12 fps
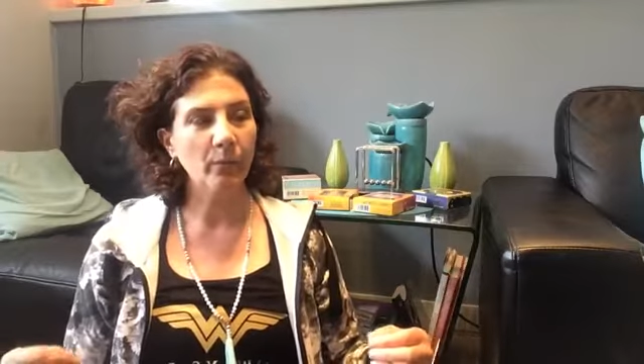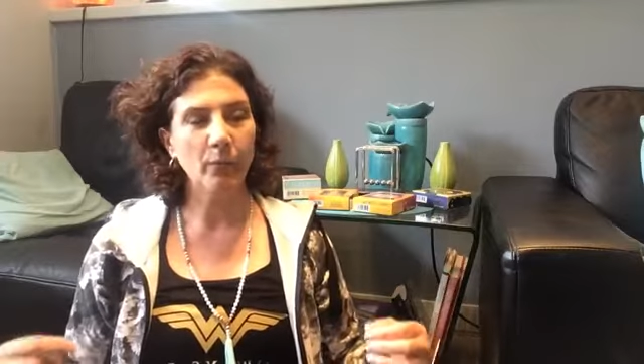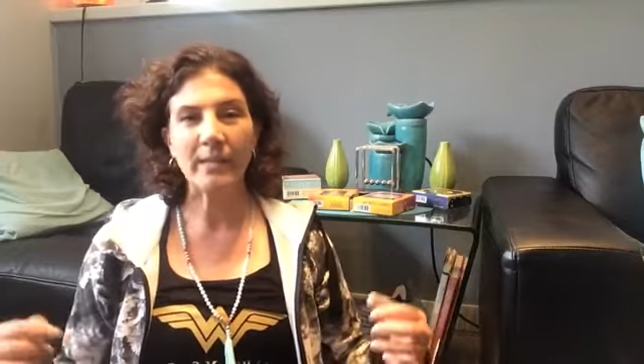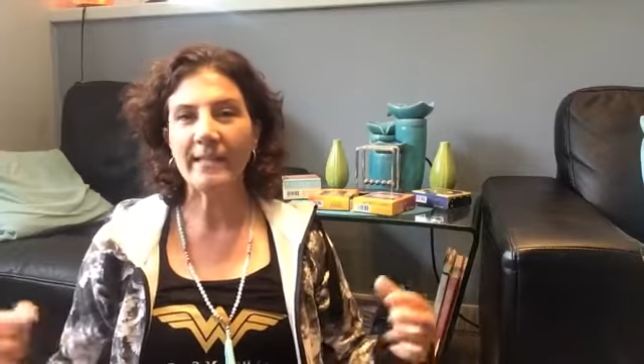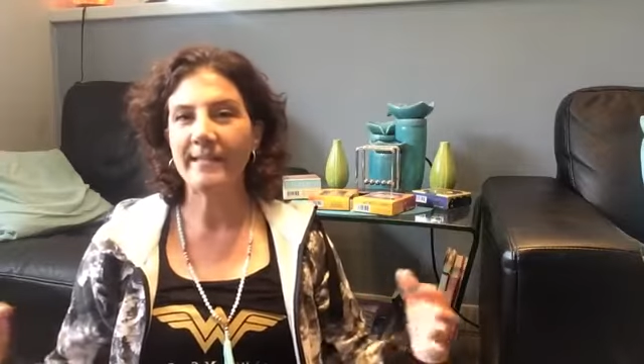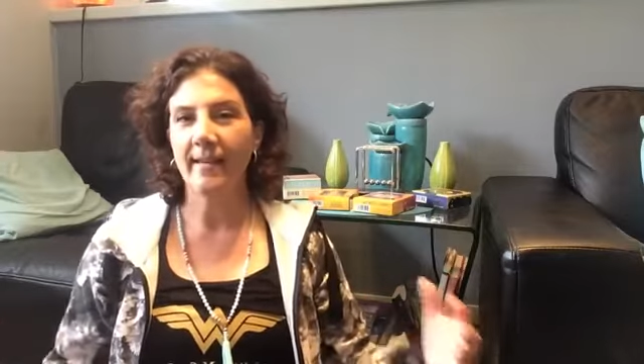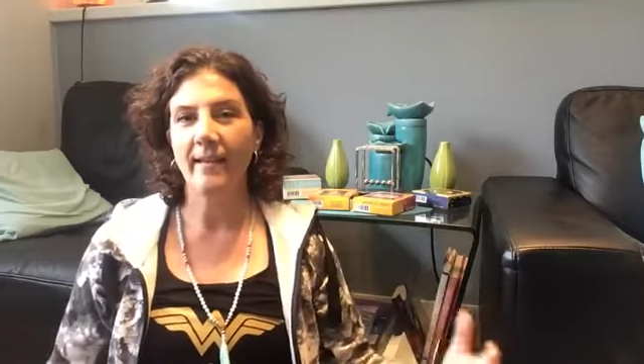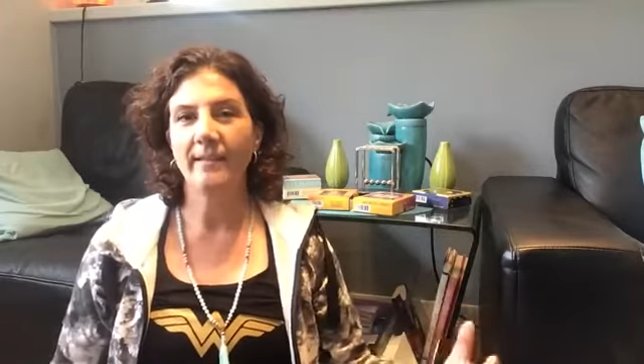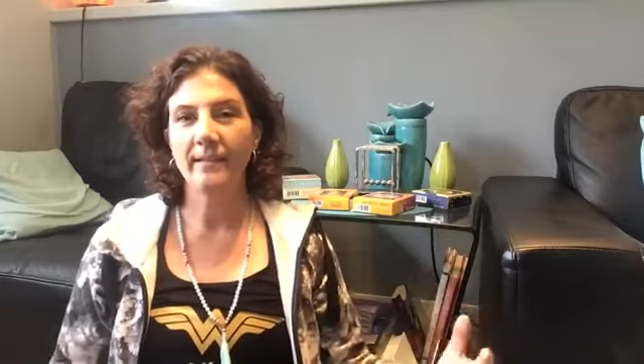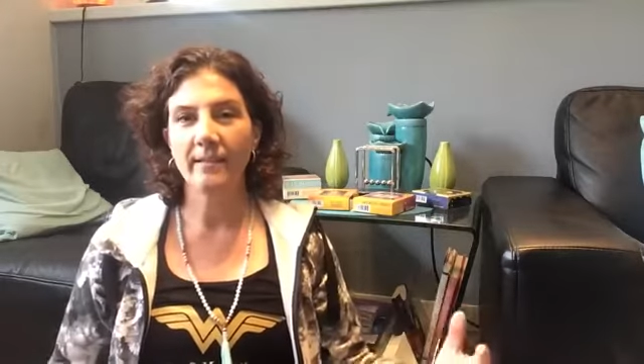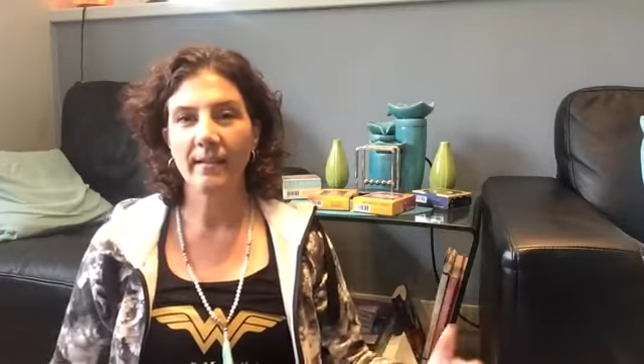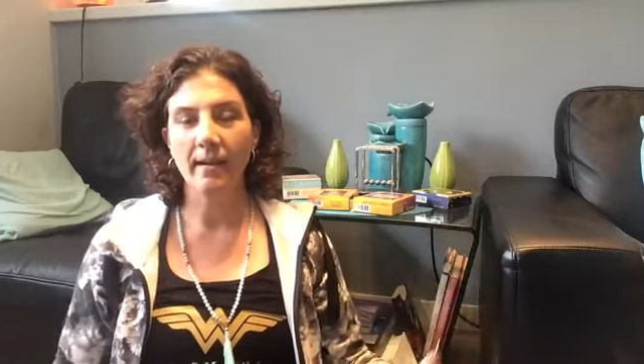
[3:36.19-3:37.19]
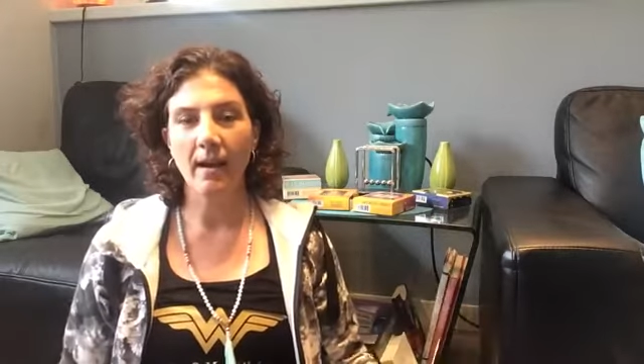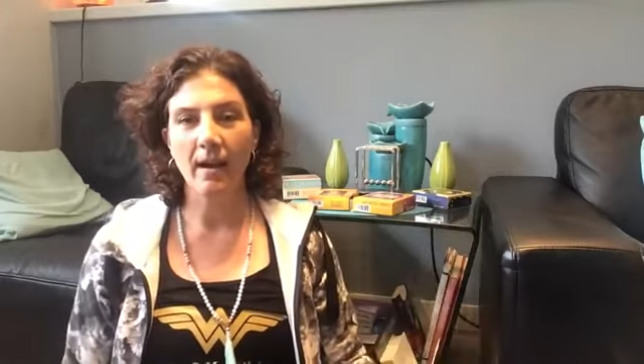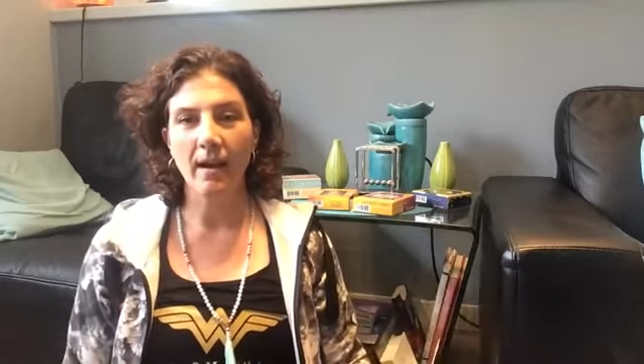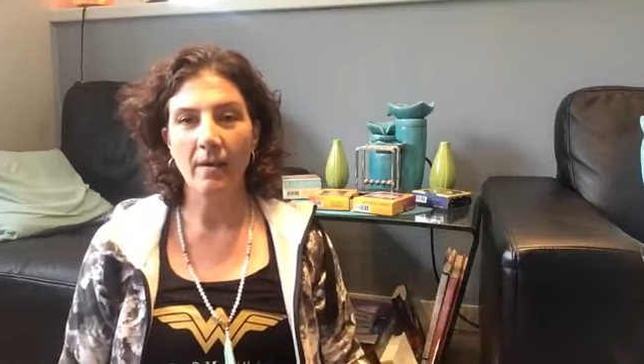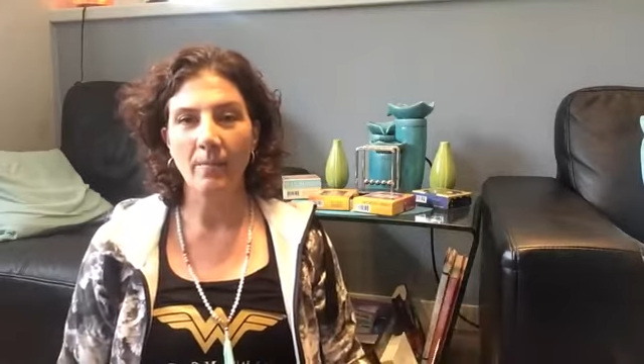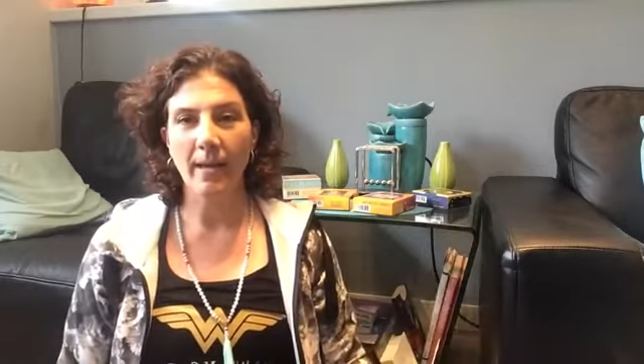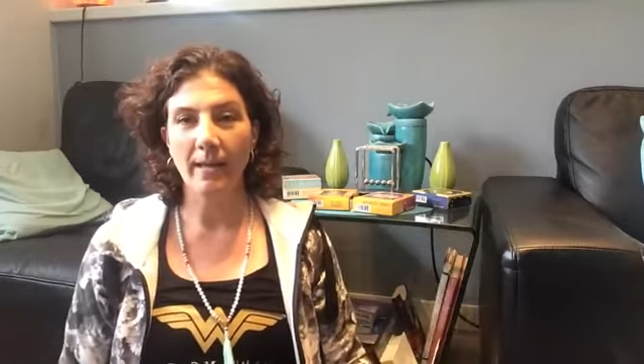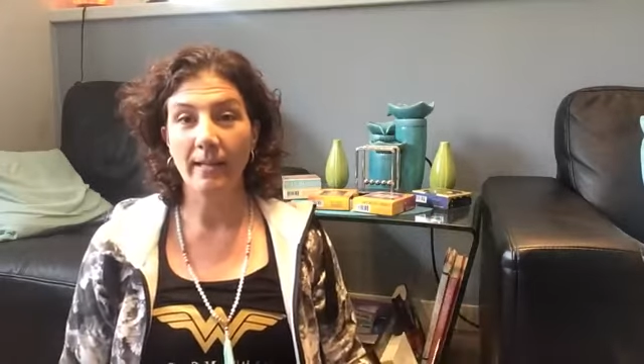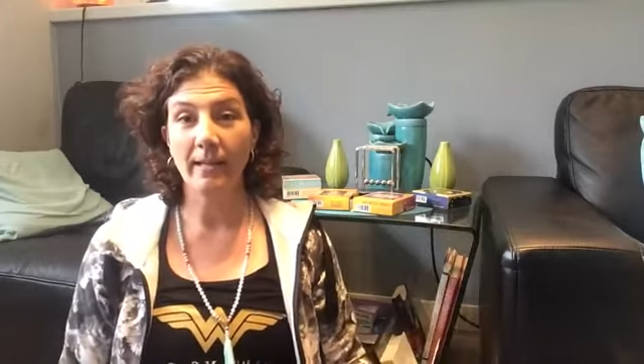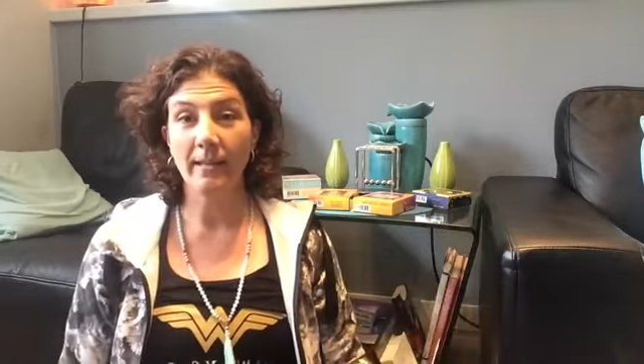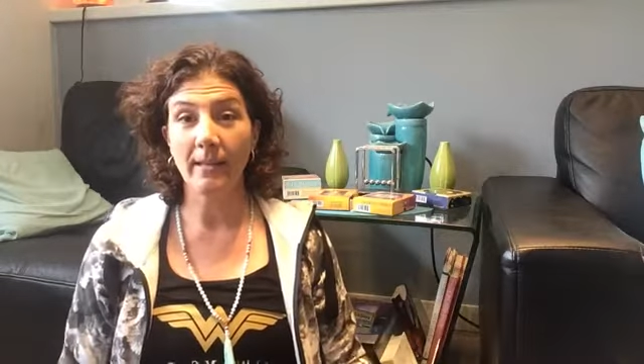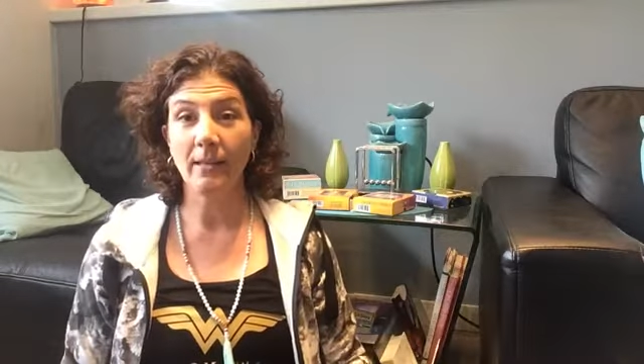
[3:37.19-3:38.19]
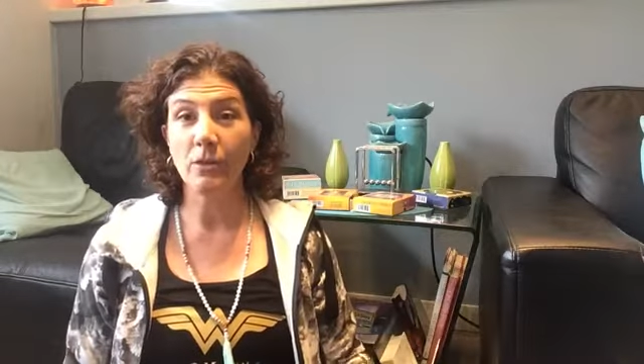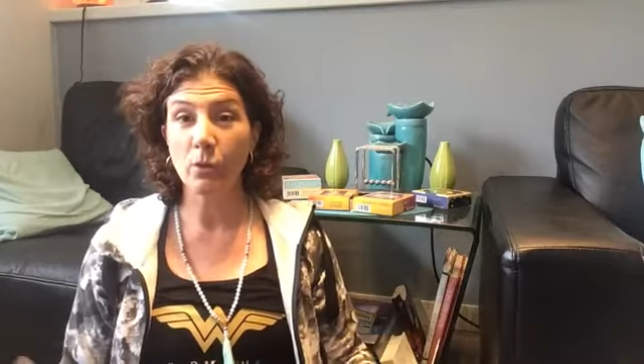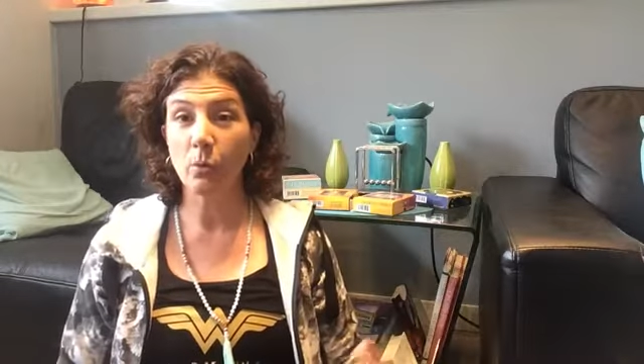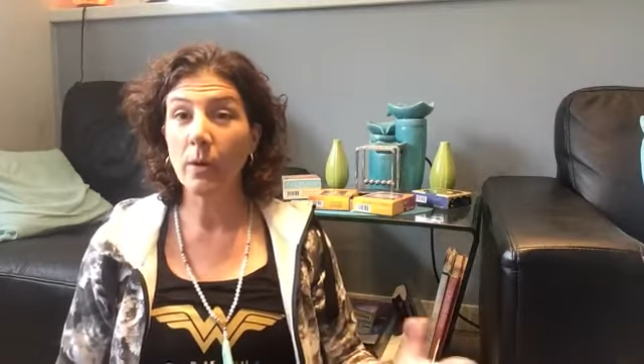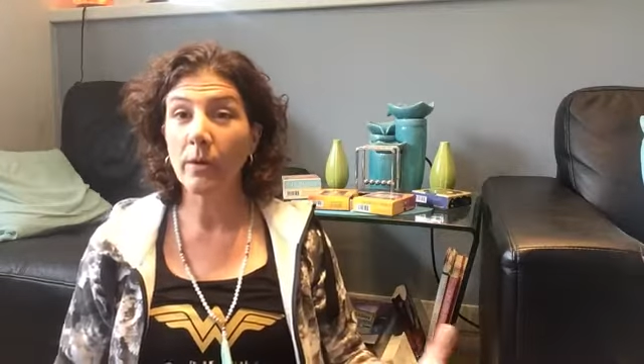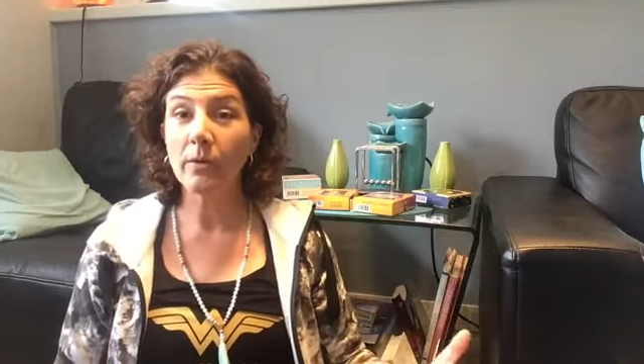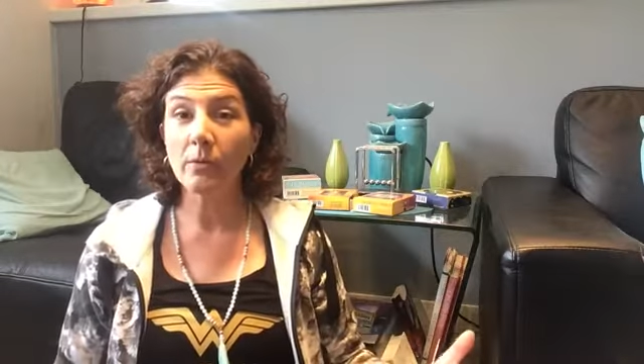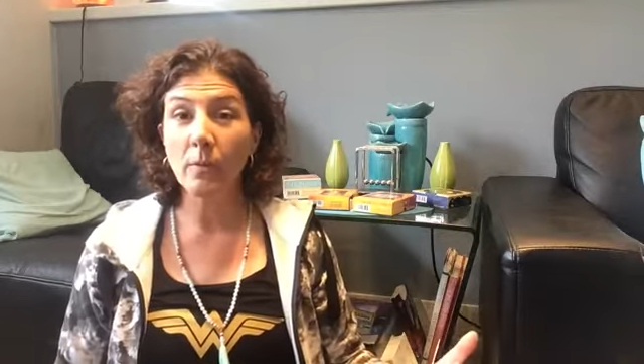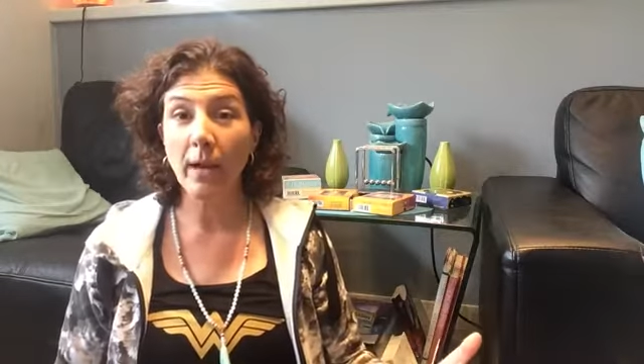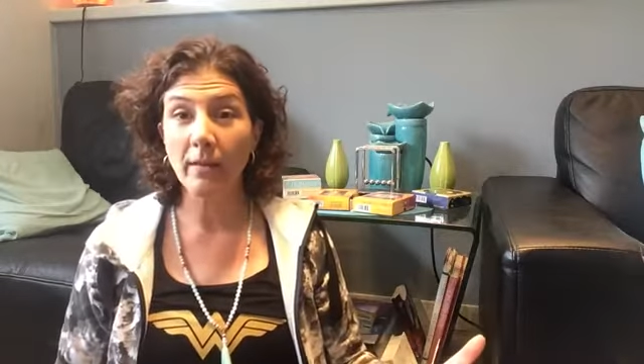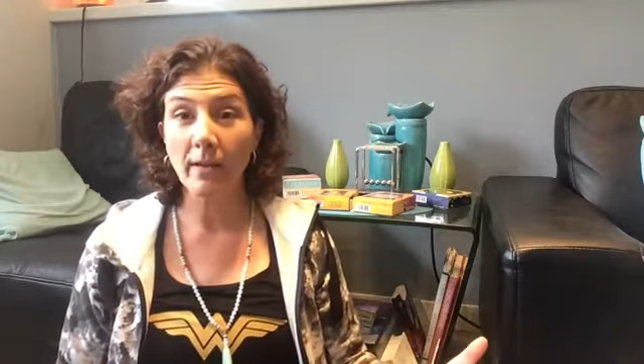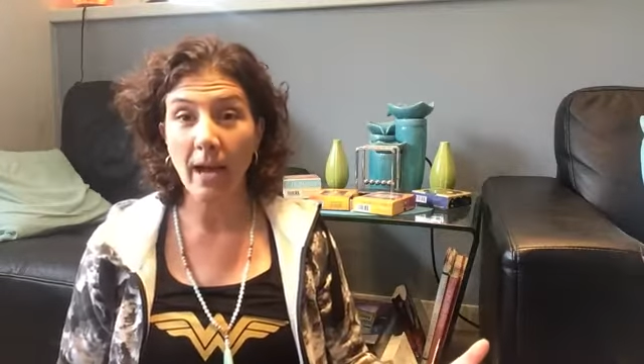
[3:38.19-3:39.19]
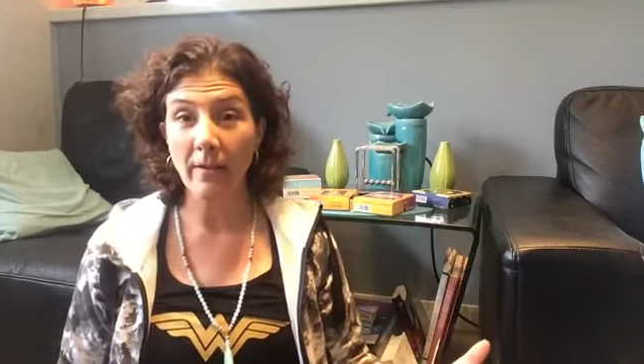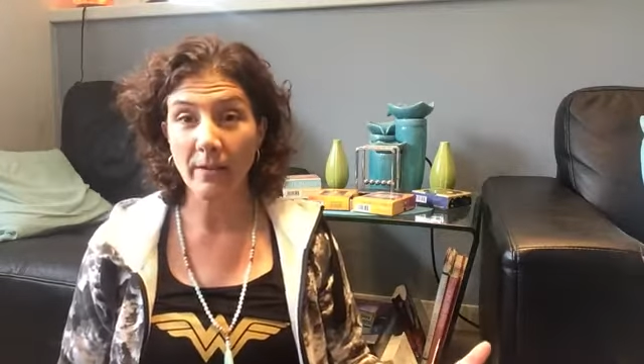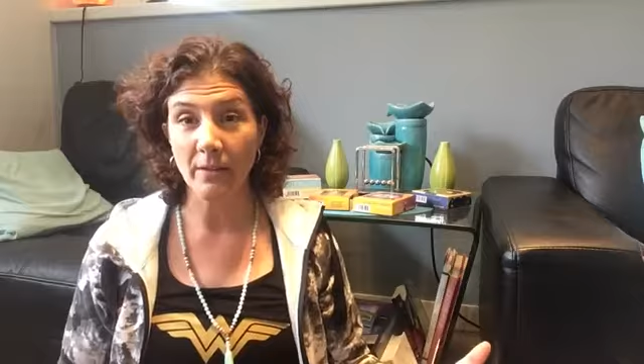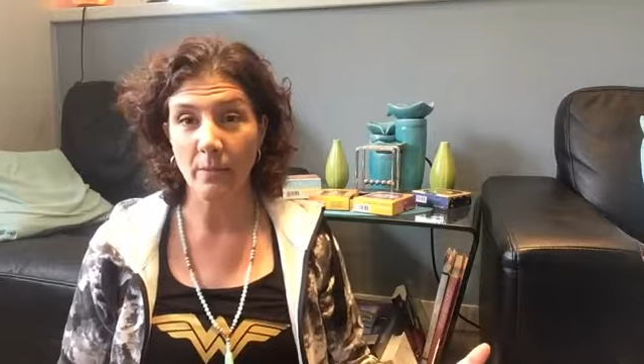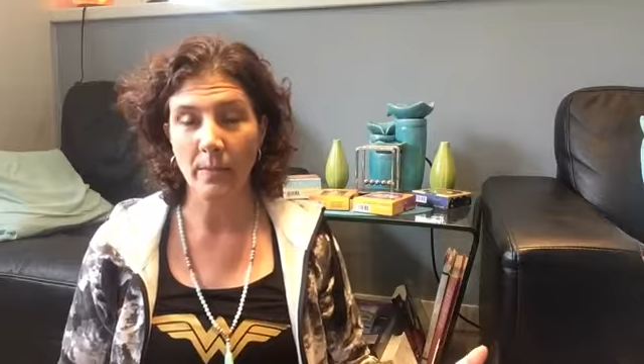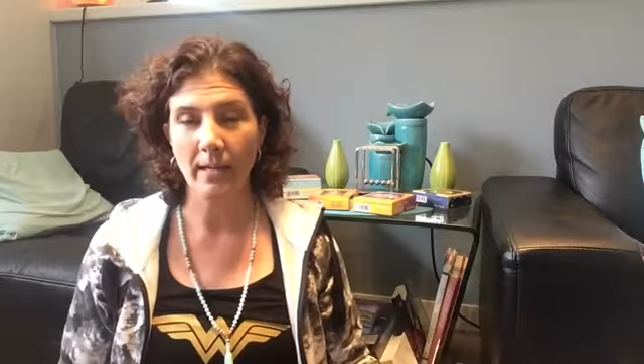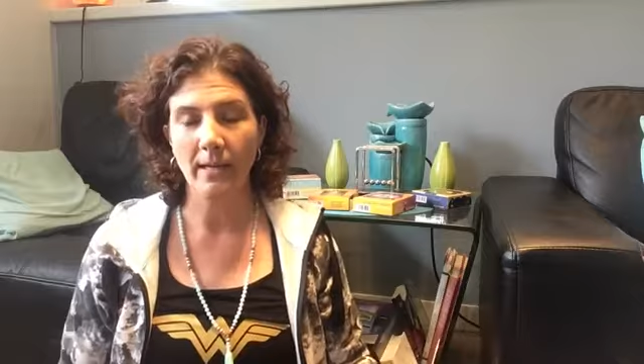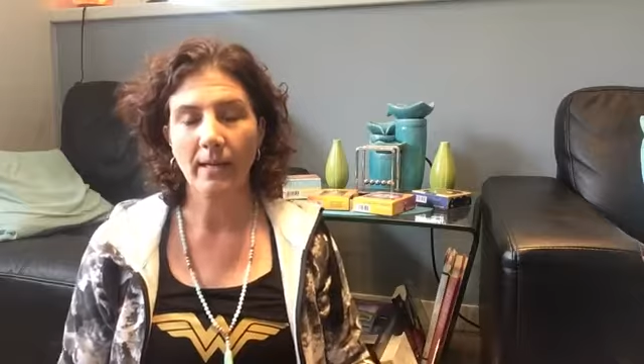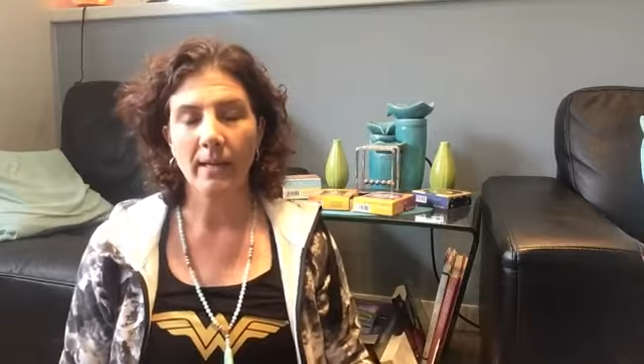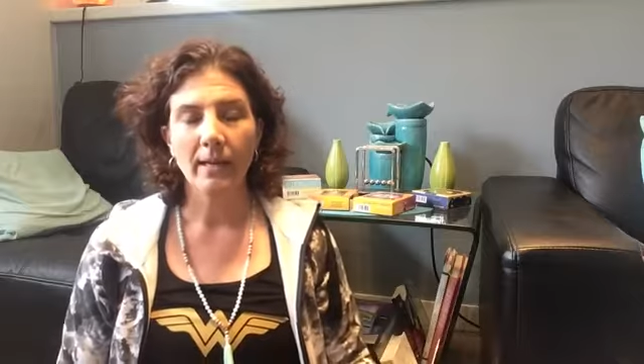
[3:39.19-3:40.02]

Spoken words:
reset anything to where you'd rather have it to be.